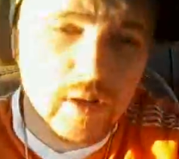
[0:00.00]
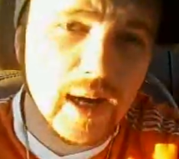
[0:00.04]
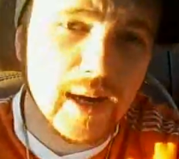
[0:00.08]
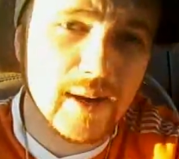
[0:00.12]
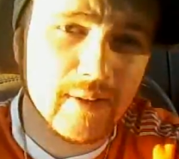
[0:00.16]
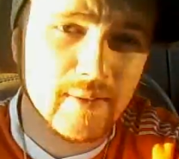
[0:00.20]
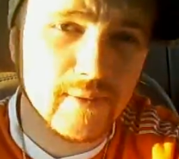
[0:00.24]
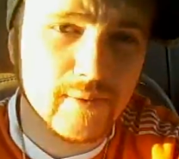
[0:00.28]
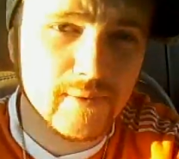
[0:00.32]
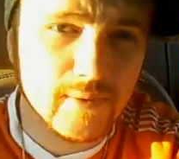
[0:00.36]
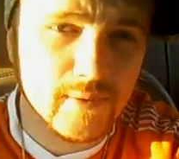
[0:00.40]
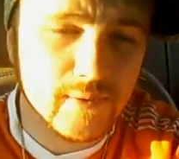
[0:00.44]

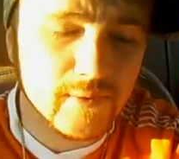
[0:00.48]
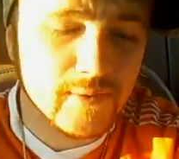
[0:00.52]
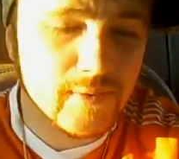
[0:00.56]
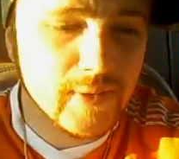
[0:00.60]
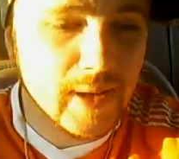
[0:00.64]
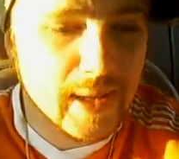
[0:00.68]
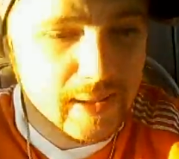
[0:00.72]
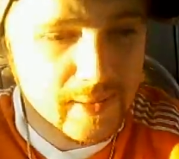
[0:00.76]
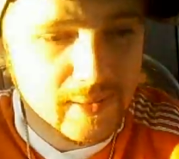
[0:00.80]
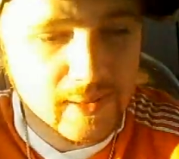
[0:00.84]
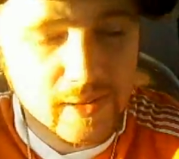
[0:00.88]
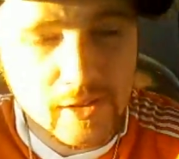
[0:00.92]
have
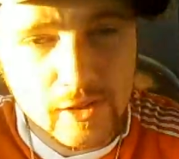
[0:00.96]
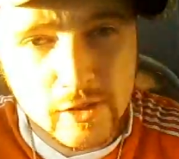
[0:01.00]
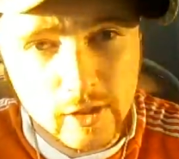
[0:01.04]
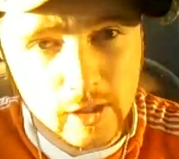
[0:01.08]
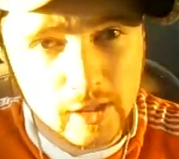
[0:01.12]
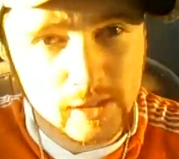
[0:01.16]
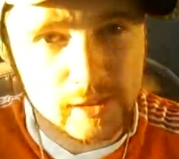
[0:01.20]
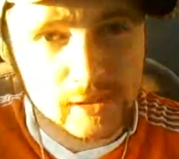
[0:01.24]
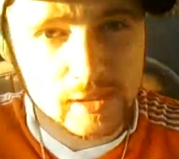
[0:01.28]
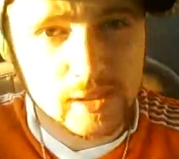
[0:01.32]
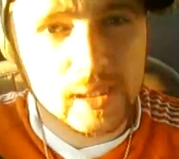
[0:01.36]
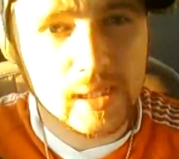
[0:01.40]
faith and
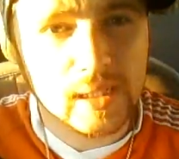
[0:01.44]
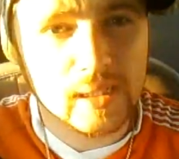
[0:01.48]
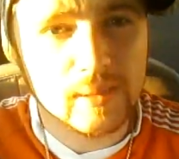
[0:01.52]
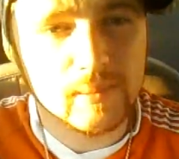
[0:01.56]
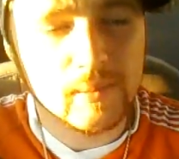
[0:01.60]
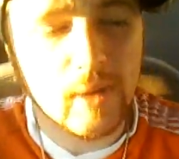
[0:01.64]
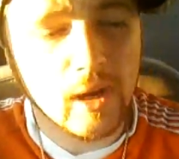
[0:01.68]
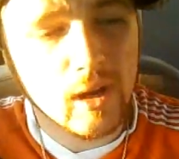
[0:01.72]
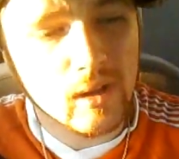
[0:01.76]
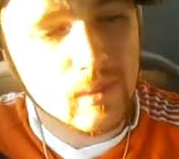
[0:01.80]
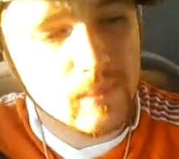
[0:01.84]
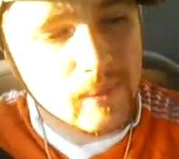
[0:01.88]
trust in
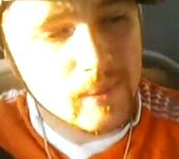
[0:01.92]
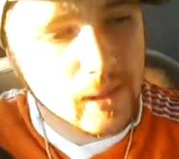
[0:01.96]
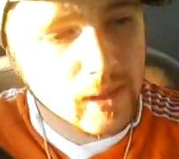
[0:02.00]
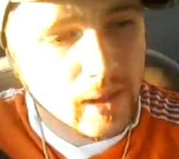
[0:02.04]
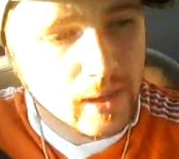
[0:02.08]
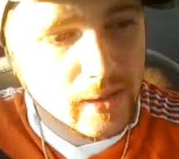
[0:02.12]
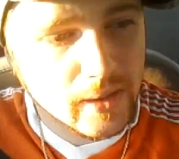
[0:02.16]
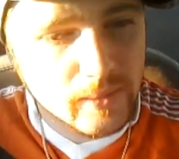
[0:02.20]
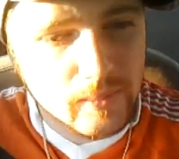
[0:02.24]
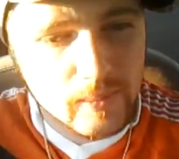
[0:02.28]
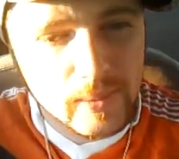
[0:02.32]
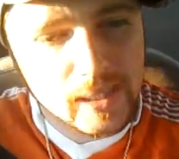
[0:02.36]
him all my
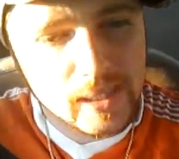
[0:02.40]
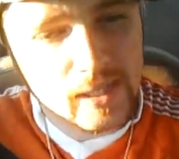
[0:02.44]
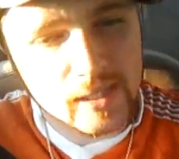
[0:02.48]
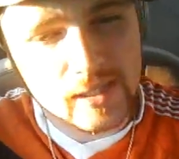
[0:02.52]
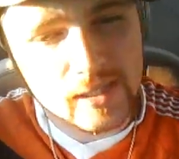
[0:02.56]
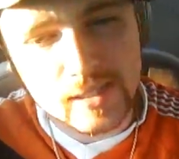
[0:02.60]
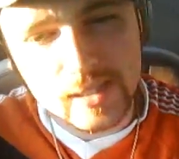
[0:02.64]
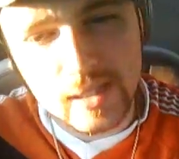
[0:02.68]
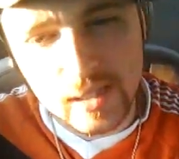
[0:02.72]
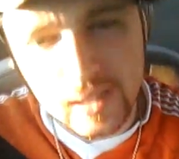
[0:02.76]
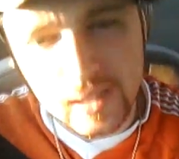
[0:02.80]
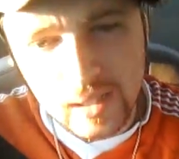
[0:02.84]
life
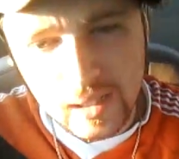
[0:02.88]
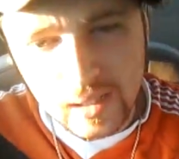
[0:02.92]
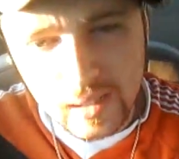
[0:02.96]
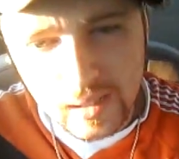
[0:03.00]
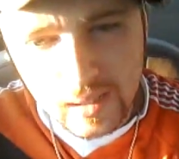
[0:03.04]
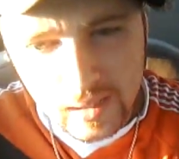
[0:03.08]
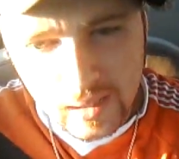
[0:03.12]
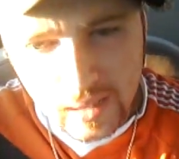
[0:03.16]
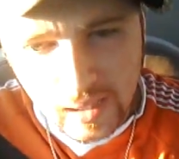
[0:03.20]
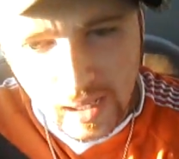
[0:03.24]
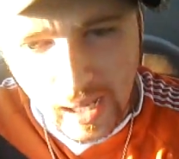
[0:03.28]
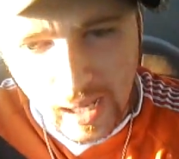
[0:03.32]
because
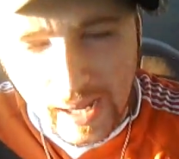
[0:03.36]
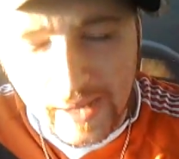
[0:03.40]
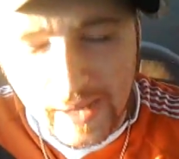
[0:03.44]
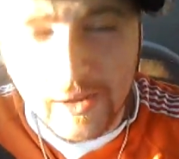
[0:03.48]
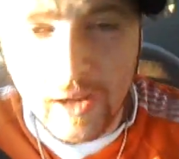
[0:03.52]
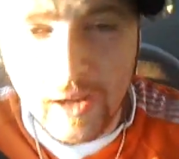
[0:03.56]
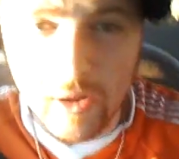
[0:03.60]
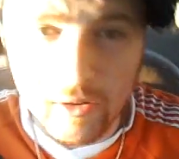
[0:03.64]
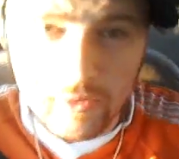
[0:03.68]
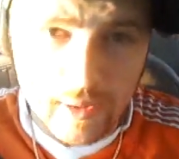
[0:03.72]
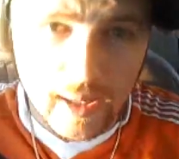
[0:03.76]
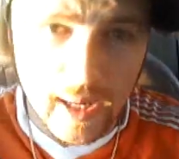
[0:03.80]
I
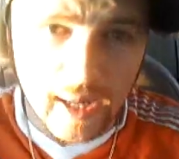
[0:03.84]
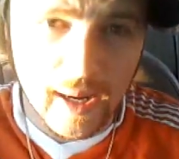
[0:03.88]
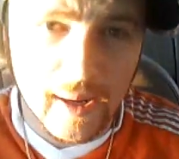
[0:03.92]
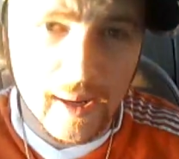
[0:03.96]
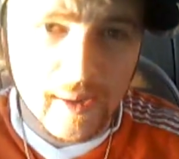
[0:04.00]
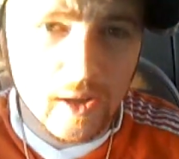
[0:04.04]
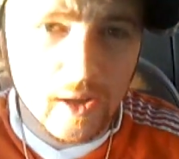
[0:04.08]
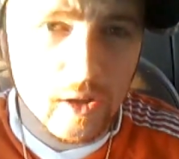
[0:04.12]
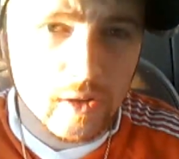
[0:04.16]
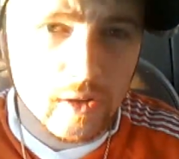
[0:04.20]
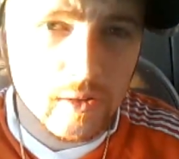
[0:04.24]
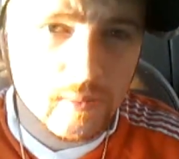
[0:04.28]
know that I
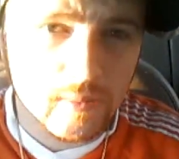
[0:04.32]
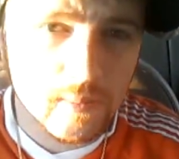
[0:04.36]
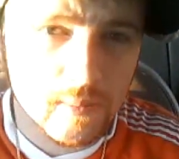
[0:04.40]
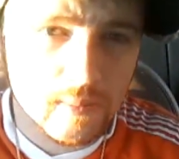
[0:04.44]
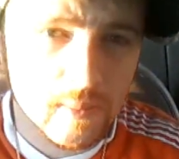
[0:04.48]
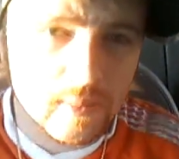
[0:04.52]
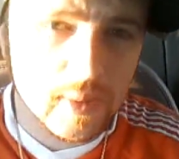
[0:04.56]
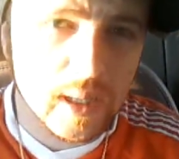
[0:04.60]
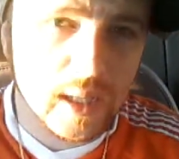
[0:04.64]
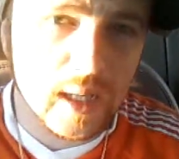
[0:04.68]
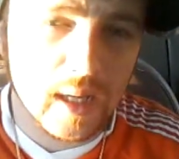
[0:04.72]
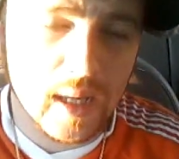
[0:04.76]
know.
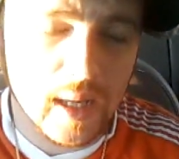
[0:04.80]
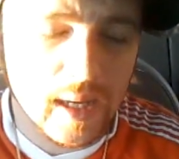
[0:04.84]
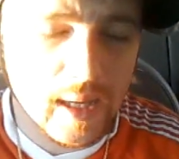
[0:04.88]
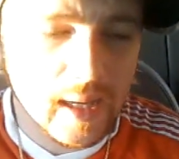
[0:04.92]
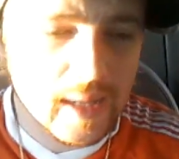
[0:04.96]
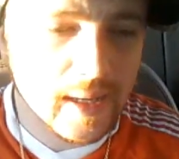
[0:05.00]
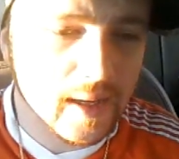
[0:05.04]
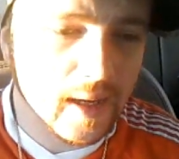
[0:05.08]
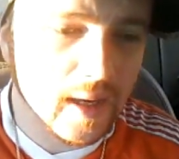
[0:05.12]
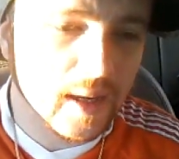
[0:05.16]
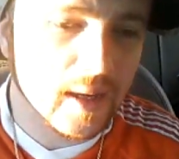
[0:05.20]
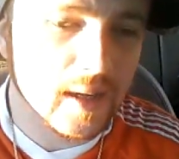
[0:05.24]

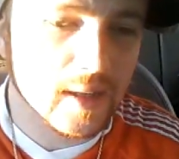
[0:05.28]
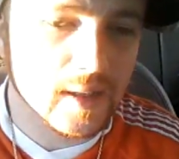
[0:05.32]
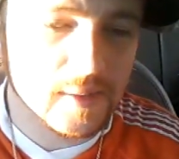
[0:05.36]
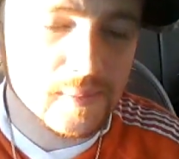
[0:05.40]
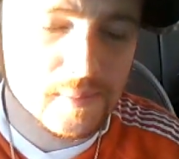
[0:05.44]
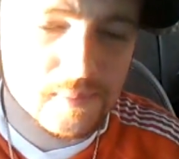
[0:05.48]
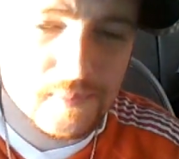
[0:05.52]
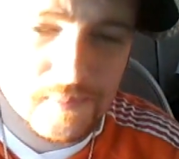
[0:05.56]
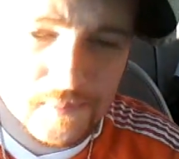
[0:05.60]
And uh,